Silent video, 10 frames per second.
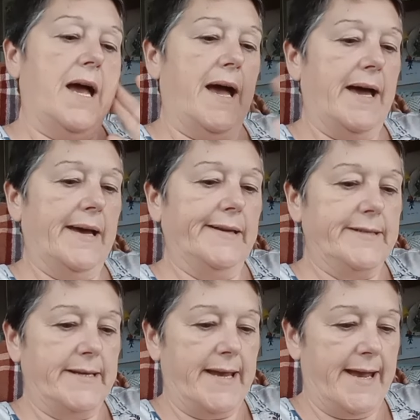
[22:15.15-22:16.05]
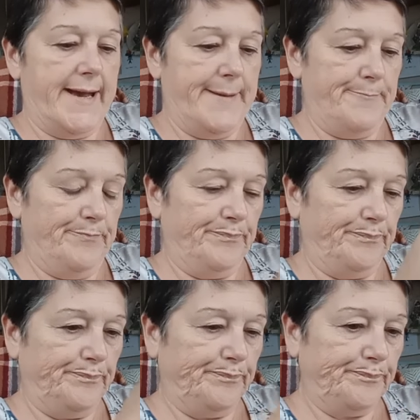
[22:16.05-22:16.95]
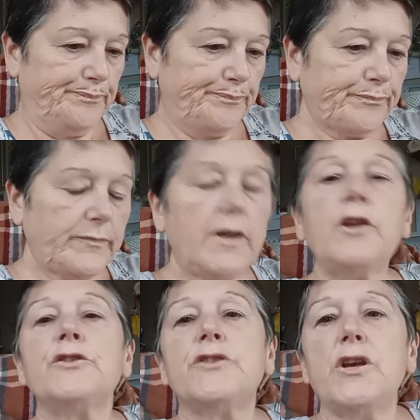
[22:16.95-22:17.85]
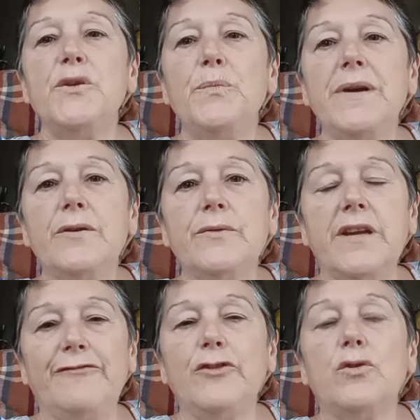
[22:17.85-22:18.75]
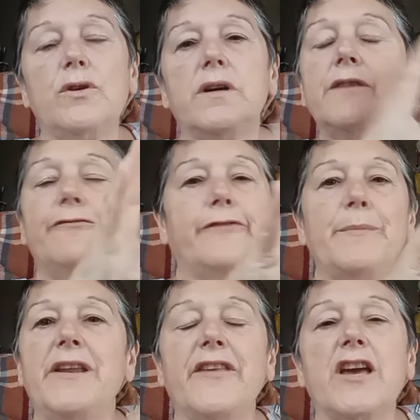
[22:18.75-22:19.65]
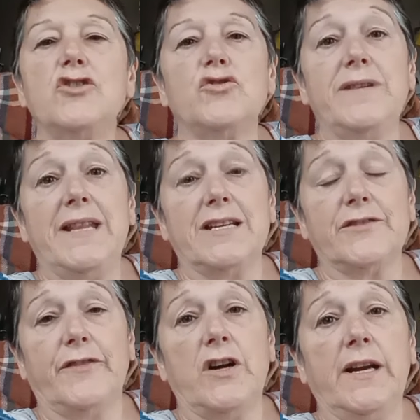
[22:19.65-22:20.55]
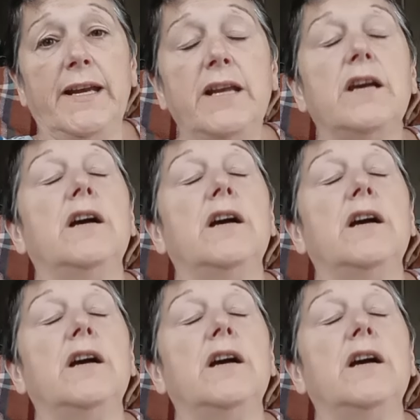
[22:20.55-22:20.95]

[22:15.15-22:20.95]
And um, so you will, if you're from another country, that's fine.